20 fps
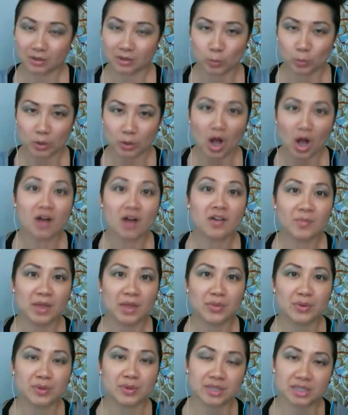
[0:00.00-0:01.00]
We all have
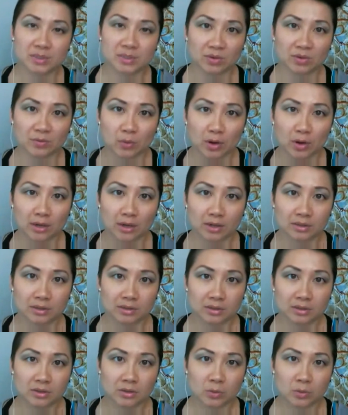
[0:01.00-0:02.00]
been through this before.
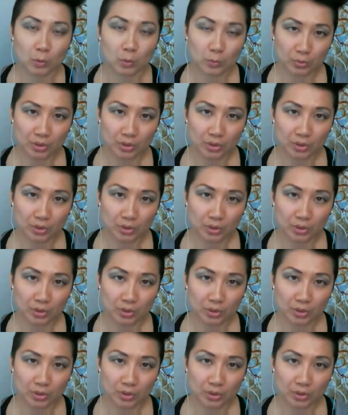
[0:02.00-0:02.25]
We